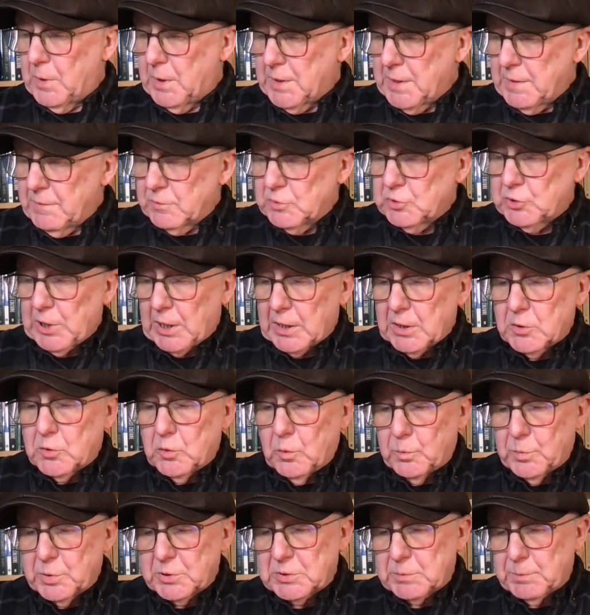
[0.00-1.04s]
an evangelical
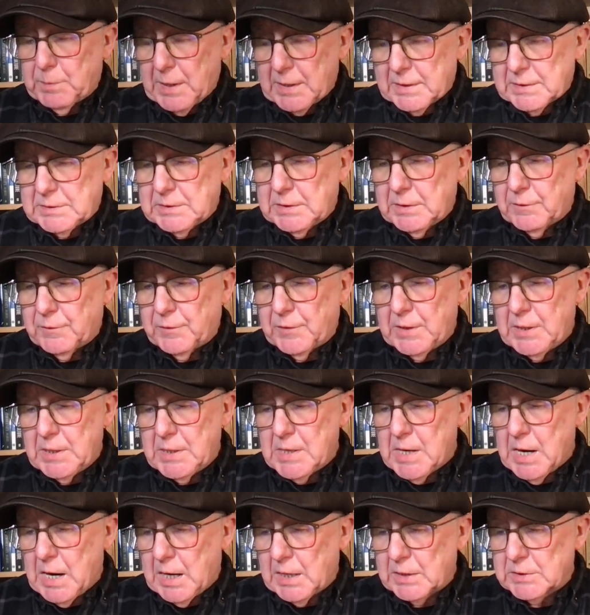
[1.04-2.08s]
perspective, he
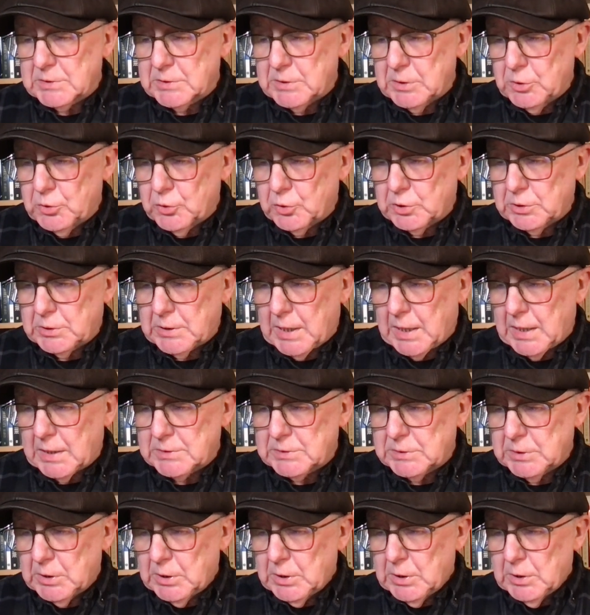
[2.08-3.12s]
has looked
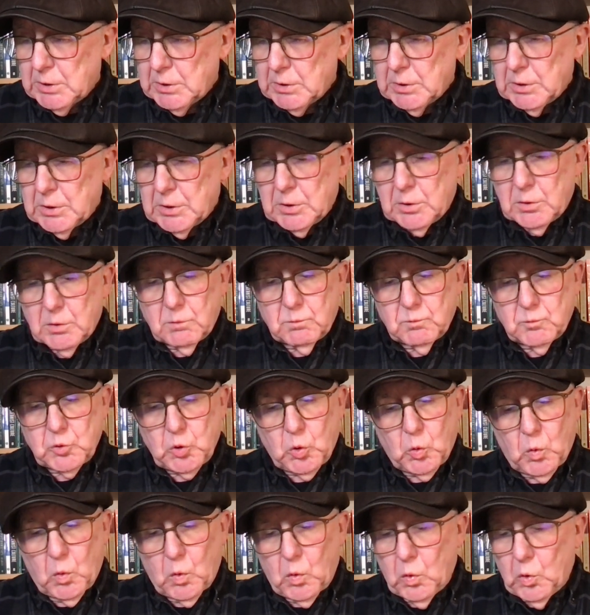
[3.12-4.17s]
at
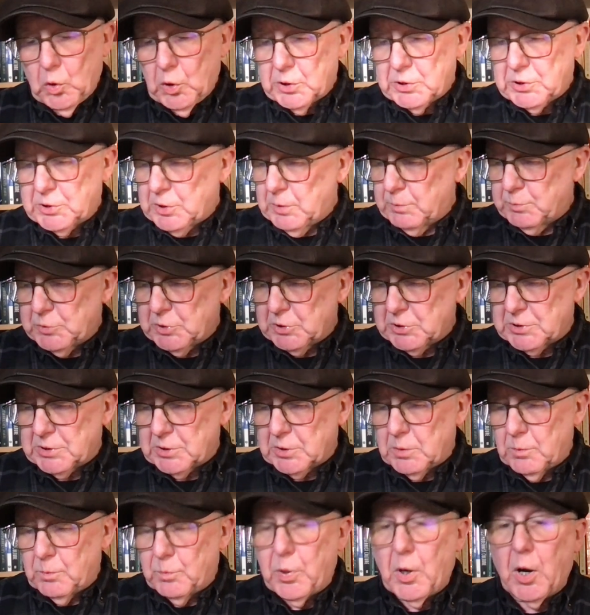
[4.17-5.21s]
all the scriptures
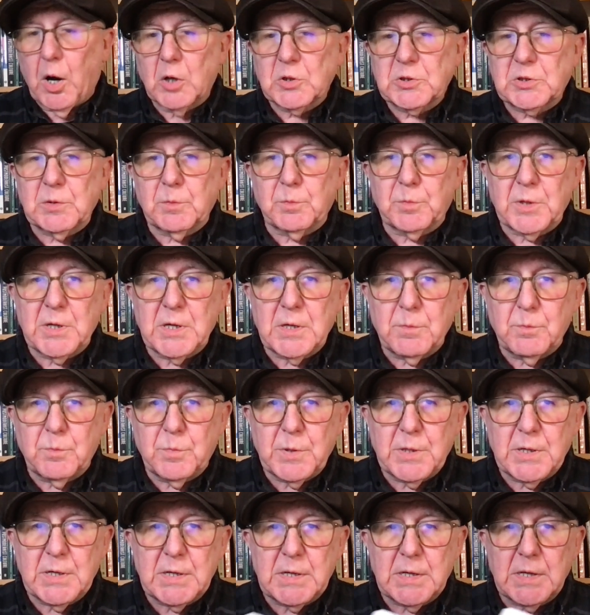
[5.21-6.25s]
that can possibly
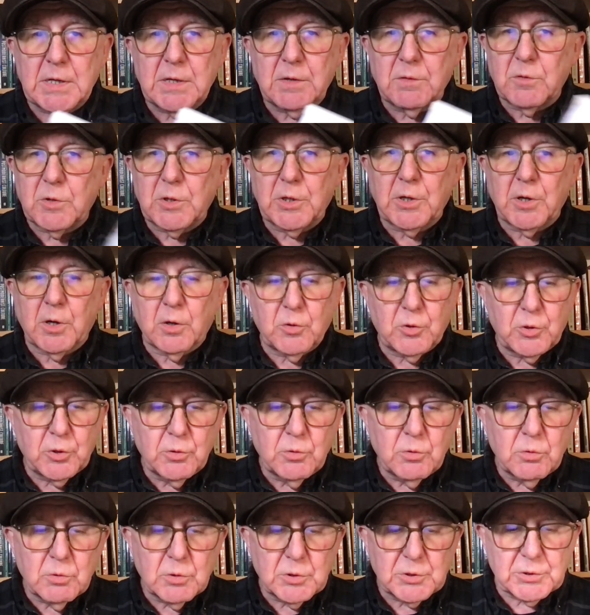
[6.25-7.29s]
be,
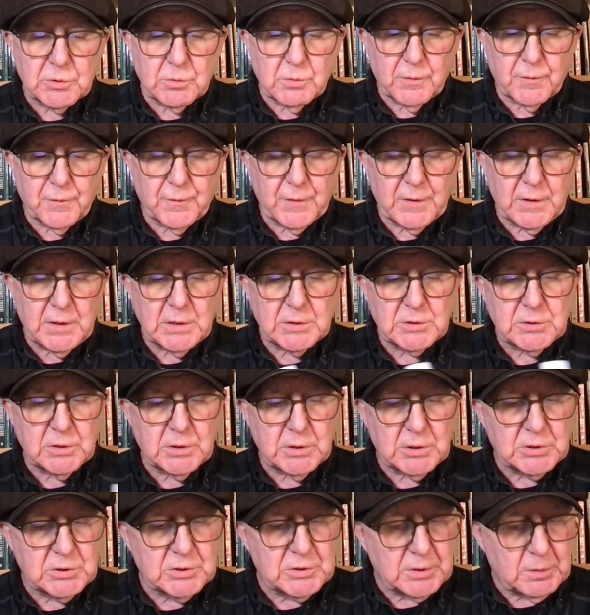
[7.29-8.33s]
used to refer to
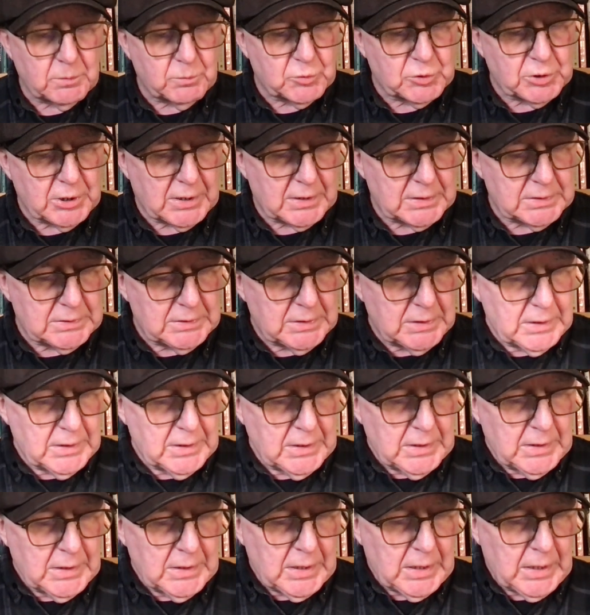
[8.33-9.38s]
this subject
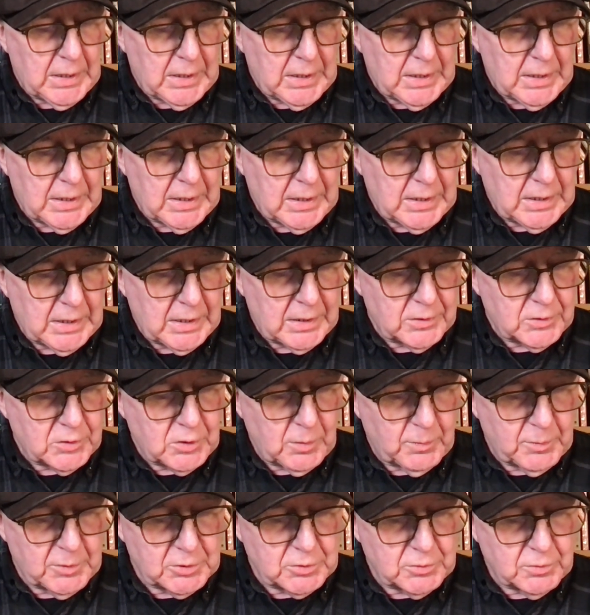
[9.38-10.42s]
and
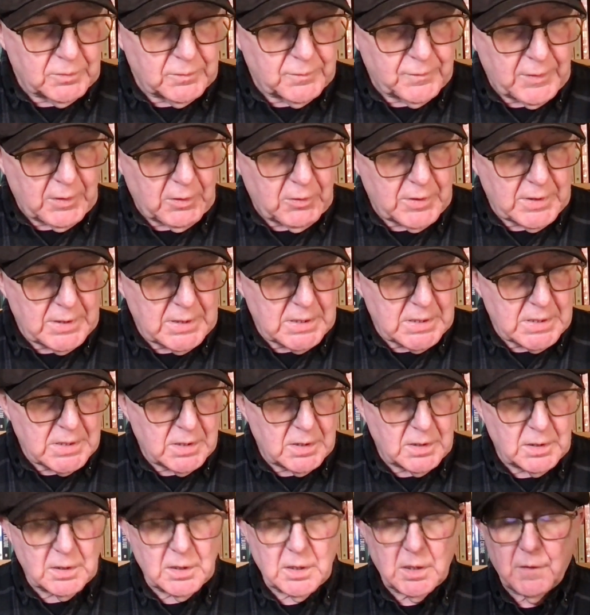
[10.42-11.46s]
coming to a very
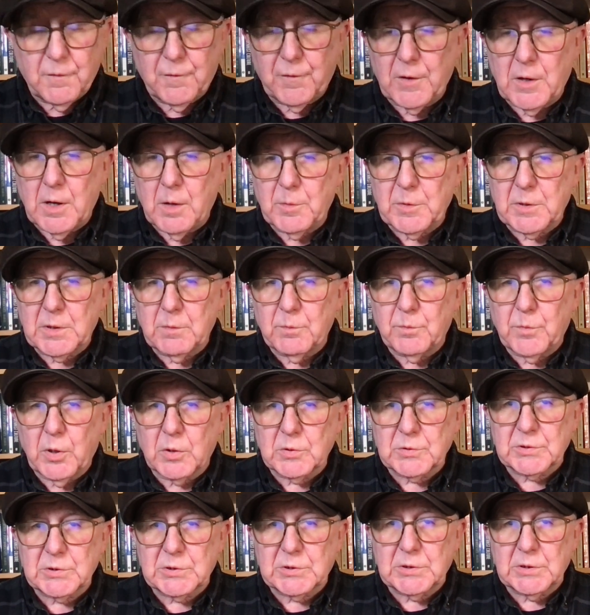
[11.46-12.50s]
affirming and
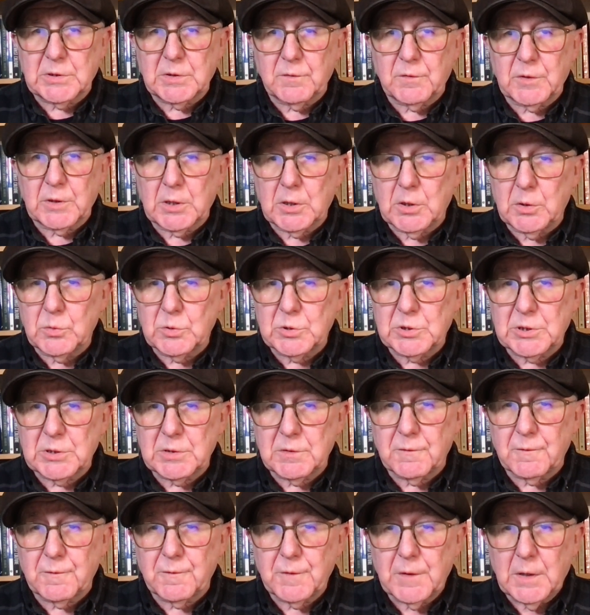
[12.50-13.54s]
positive,
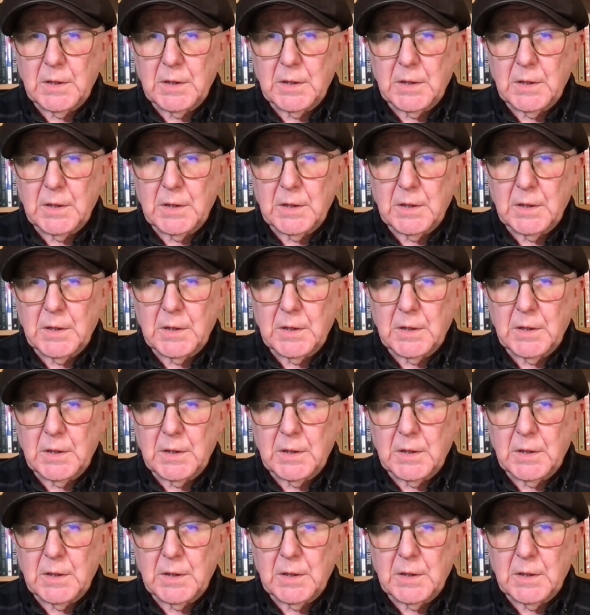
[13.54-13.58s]
inclusive